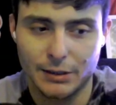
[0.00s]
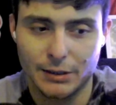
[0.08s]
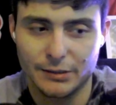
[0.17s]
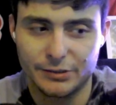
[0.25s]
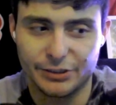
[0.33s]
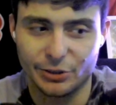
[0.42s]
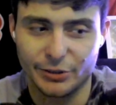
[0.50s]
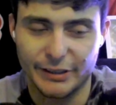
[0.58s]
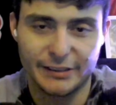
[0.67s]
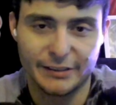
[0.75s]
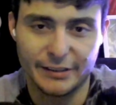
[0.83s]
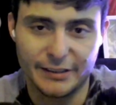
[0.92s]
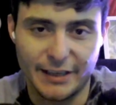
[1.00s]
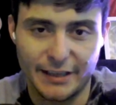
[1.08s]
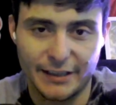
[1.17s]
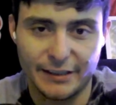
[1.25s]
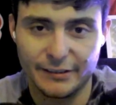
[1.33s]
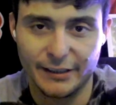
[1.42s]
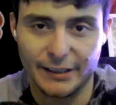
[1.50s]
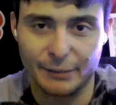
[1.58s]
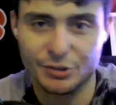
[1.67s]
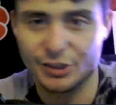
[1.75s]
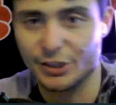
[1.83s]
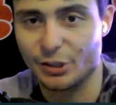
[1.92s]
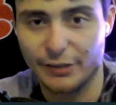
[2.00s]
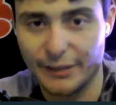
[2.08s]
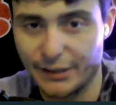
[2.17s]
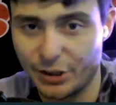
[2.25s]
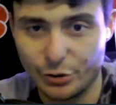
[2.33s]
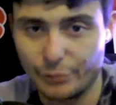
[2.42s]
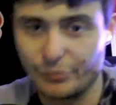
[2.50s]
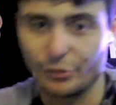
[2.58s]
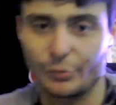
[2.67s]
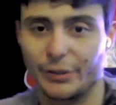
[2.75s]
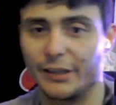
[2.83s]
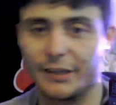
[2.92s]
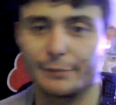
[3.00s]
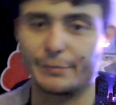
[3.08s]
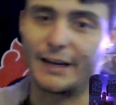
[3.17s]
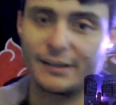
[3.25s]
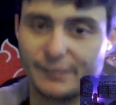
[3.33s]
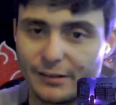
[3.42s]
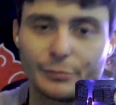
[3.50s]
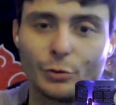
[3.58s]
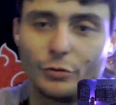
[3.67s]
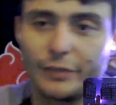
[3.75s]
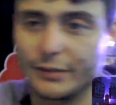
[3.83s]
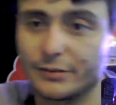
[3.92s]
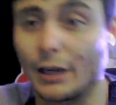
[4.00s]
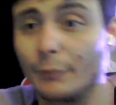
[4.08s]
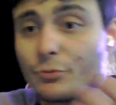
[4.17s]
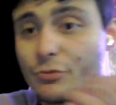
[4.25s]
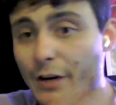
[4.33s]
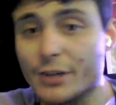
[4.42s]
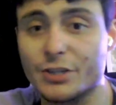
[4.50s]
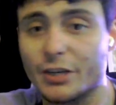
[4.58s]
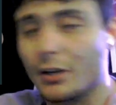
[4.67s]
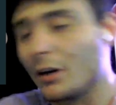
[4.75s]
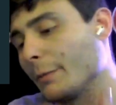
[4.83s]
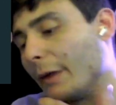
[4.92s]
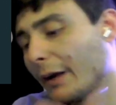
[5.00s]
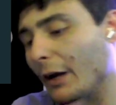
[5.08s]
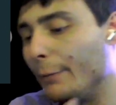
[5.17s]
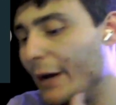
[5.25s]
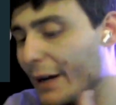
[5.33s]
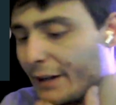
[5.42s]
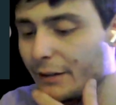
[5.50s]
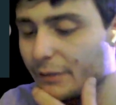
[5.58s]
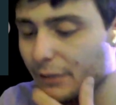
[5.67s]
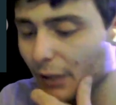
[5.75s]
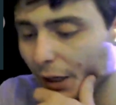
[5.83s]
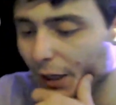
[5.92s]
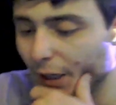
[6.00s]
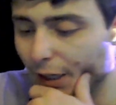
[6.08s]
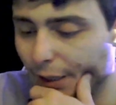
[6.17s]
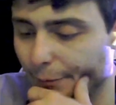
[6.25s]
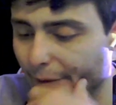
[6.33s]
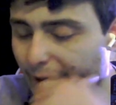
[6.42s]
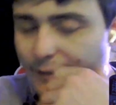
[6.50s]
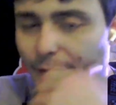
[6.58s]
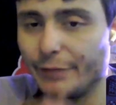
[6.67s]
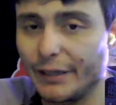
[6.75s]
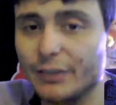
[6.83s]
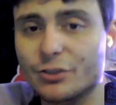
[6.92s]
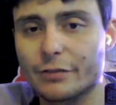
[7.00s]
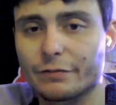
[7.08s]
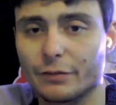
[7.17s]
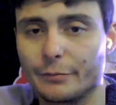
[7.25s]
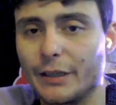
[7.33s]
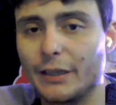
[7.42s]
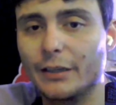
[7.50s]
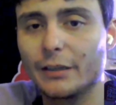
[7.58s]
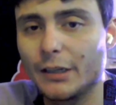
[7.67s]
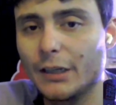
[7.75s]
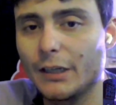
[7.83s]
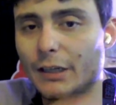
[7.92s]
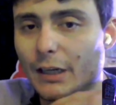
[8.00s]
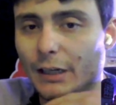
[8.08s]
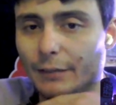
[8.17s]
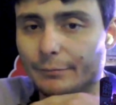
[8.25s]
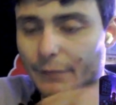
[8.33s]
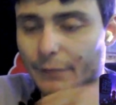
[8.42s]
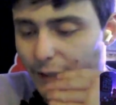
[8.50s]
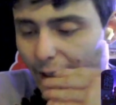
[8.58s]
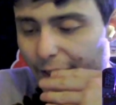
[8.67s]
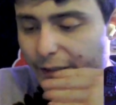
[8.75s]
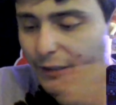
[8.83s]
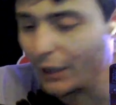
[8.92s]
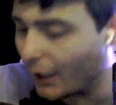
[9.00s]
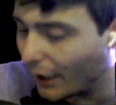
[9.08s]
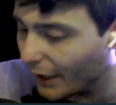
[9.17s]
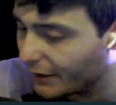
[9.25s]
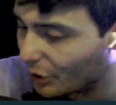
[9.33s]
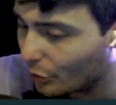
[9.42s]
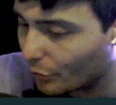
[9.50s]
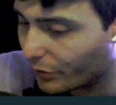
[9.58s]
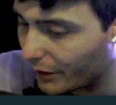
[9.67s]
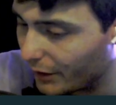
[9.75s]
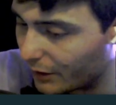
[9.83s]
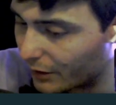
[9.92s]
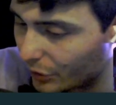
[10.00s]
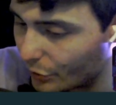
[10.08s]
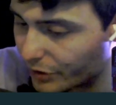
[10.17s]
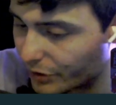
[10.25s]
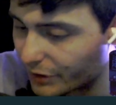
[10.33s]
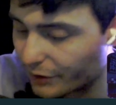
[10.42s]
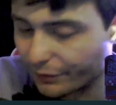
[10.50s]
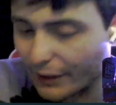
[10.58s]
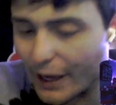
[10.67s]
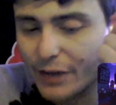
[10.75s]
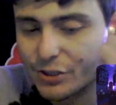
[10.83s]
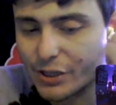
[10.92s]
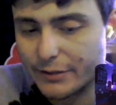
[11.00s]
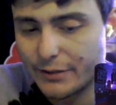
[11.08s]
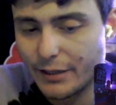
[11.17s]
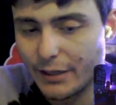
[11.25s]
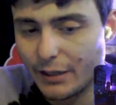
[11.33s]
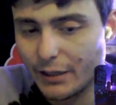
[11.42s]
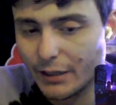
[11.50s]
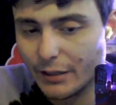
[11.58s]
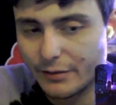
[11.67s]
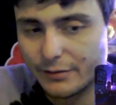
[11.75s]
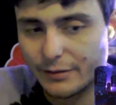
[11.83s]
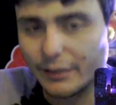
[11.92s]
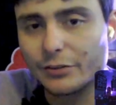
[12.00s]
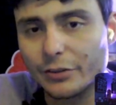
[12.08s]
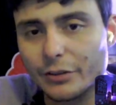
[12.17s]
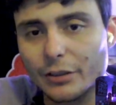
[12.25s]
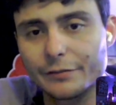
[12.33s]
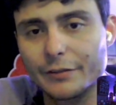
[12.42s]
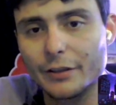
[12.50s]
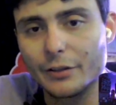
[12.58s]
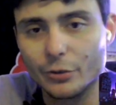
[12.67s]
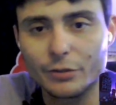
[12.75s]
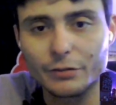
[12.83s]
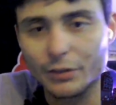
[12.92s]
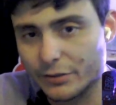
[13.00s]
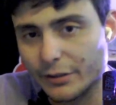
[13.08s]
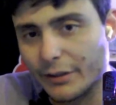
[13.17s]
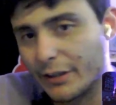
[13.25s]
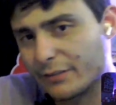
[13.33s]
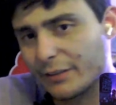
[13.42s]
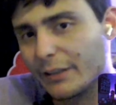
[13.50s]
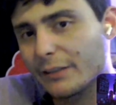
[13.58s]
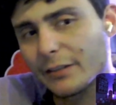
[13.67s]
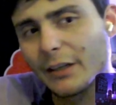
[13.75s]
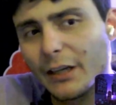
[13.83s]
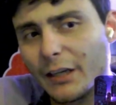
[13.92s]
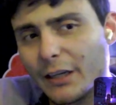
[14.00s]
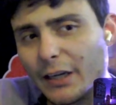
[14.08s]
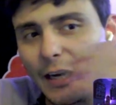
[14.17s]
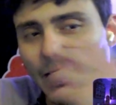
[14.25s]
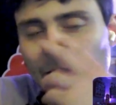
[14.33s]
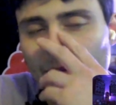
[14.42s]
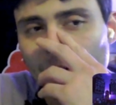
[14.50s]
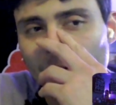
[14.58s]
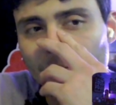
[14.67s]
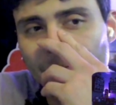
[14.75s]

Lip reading: So end of the day, like, I'm just going to go ahead and do it so we can get past this movie and stop dredging on about how bad it is. It's a bench for me. I don't think using the Flash as the center of the universe in this sense, I don't know.